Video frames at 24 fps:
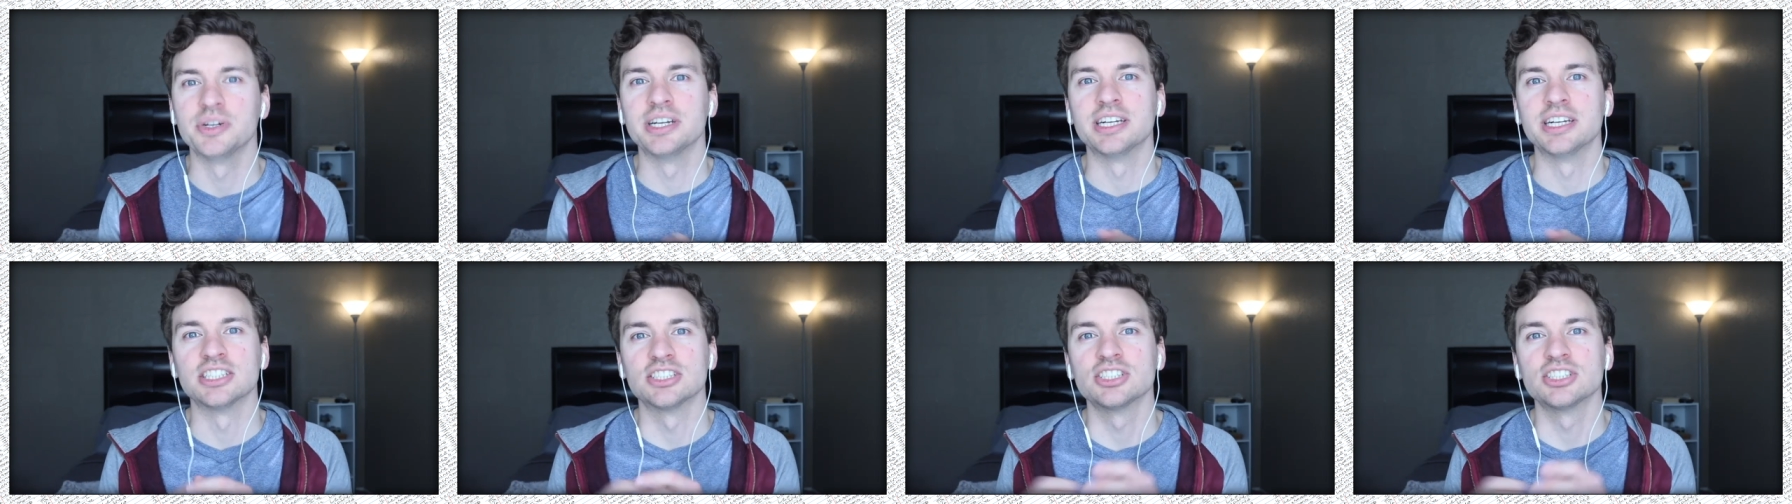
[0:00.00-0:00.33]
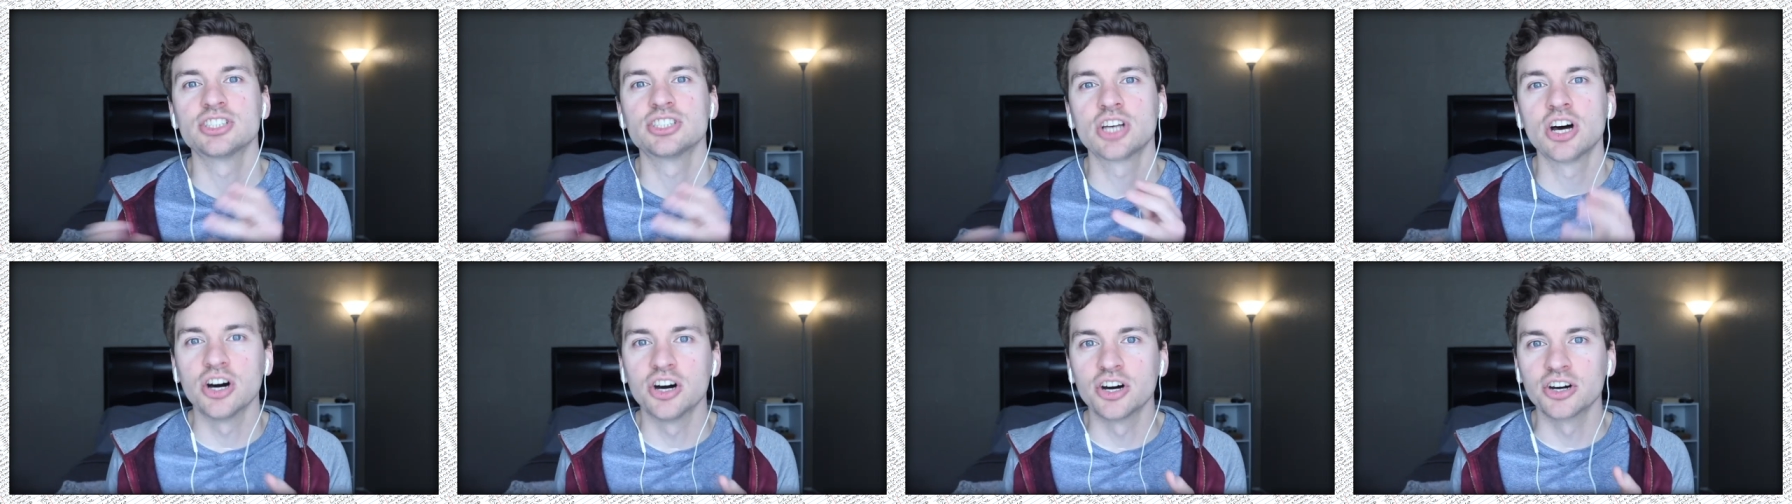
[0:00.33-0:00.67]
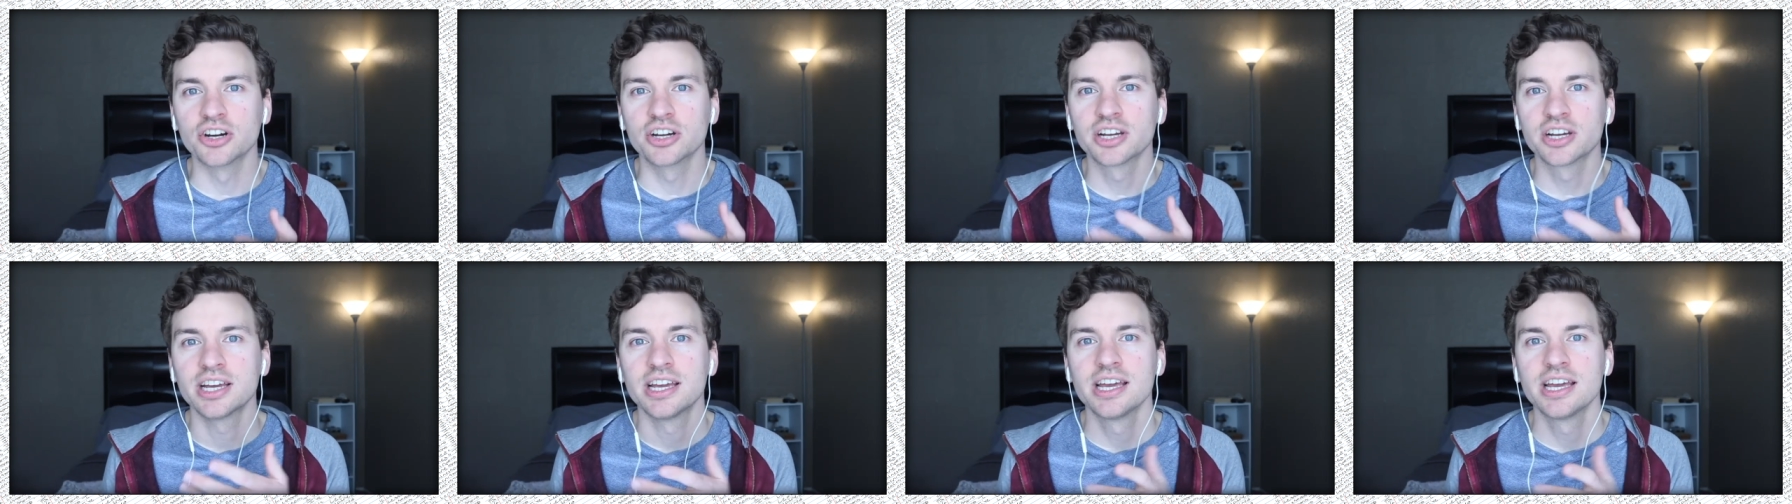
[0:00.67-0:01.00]
a
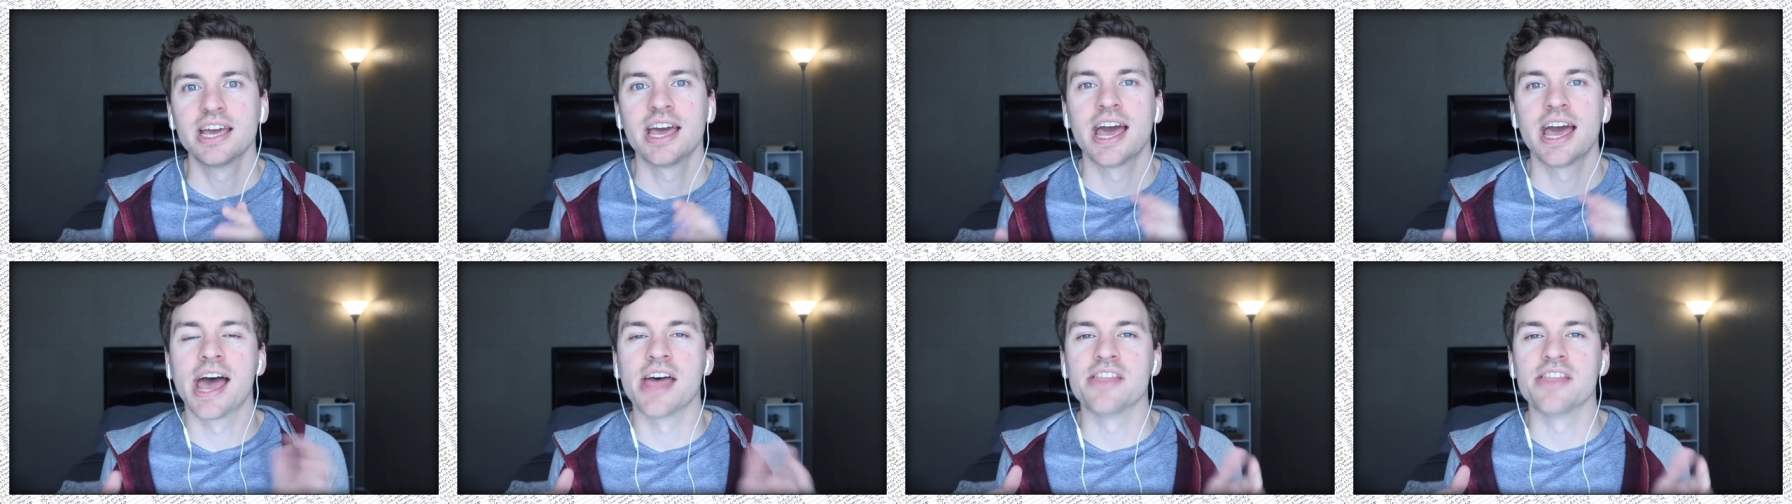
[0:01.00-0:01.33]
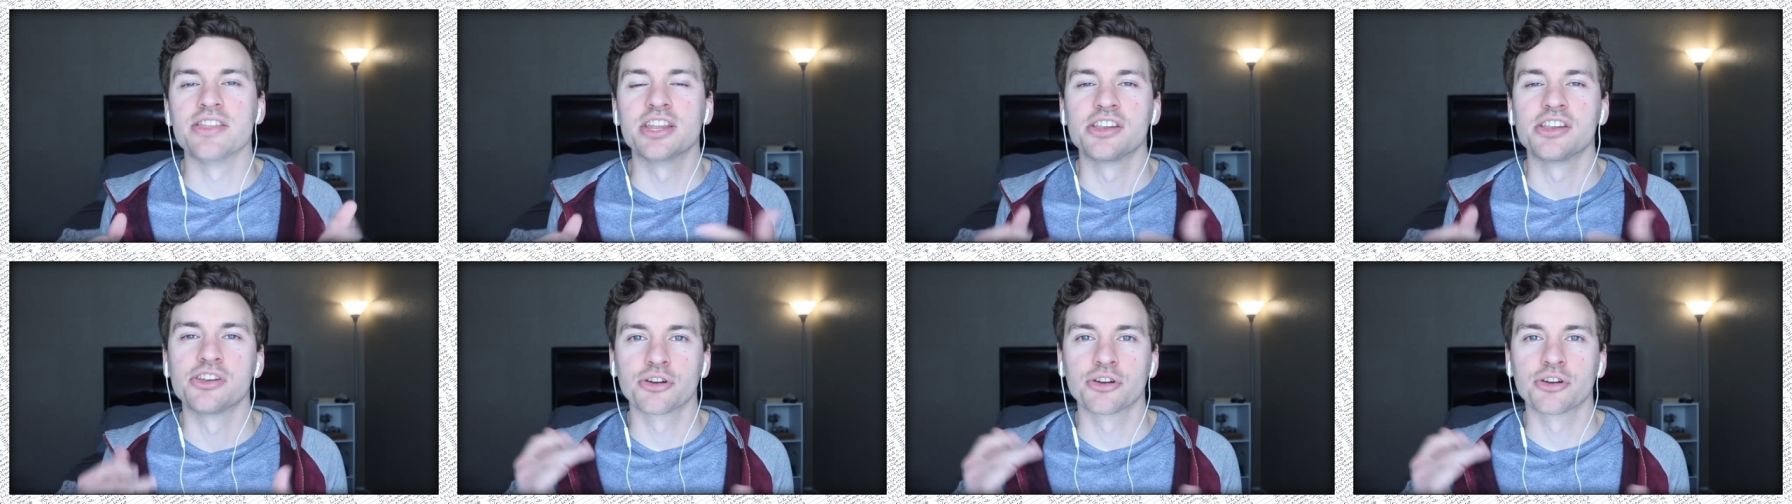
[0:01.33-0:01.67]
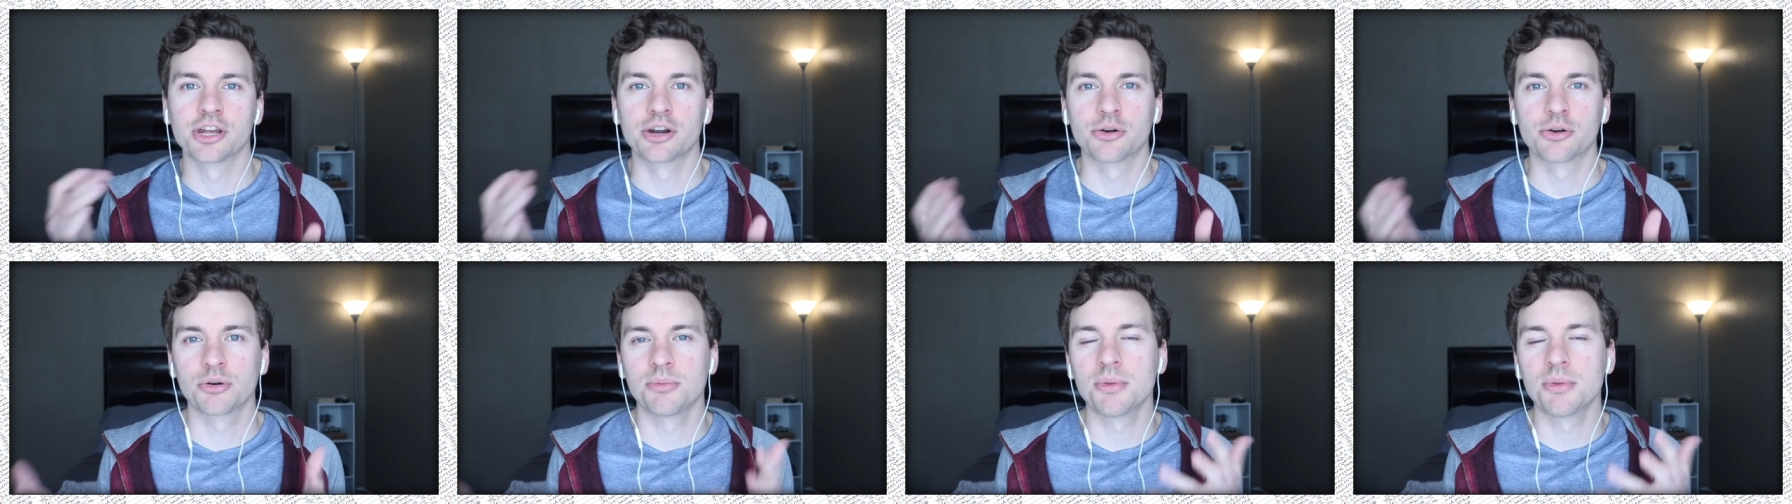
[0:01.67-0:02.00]
song, and then you're going to
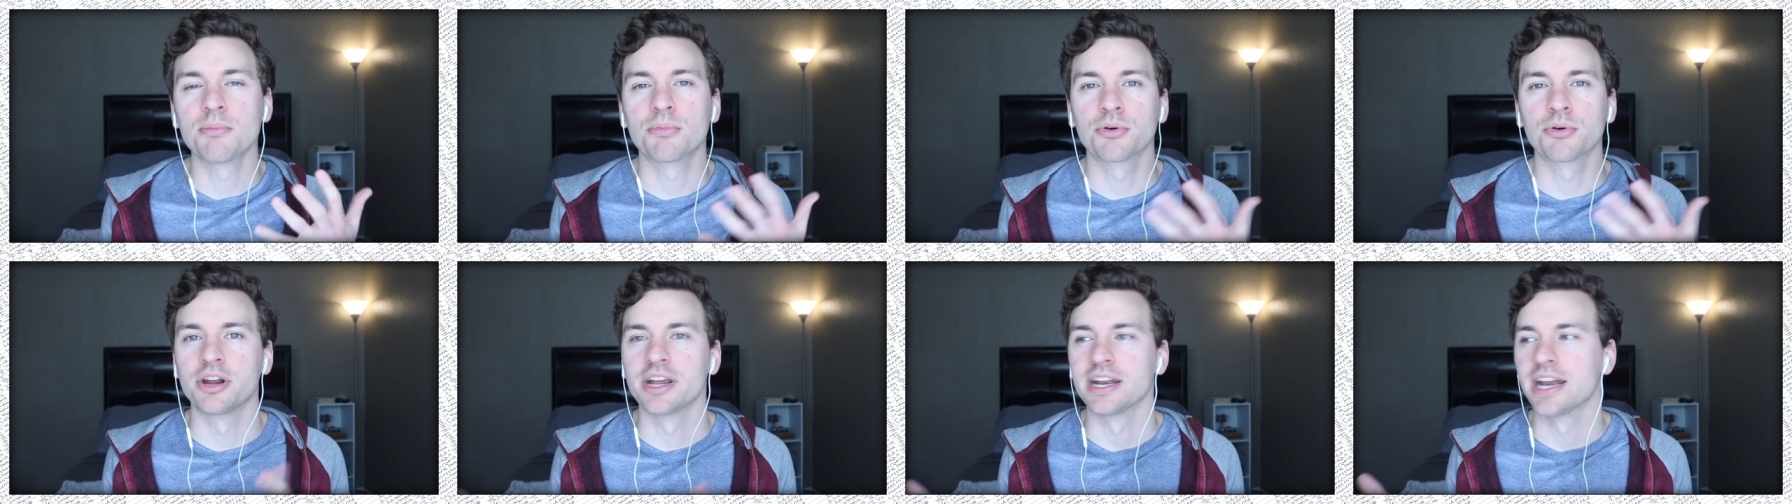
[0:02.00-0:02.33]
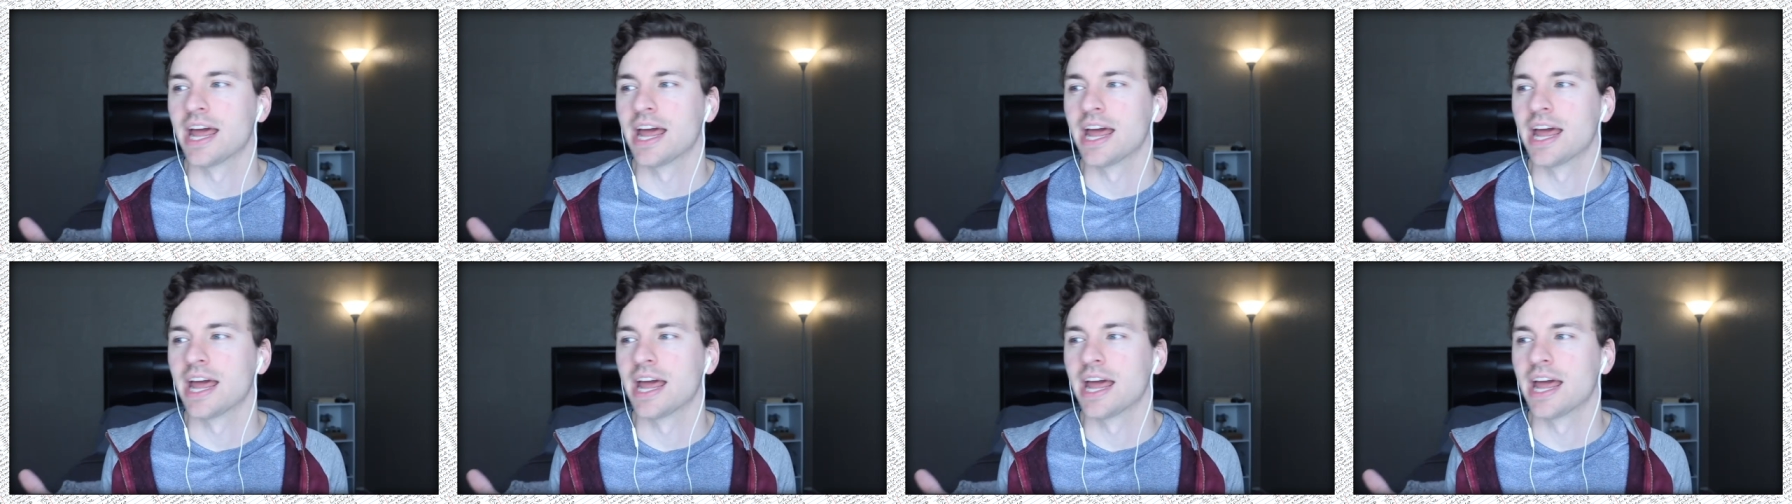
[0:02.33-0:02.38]
remember it.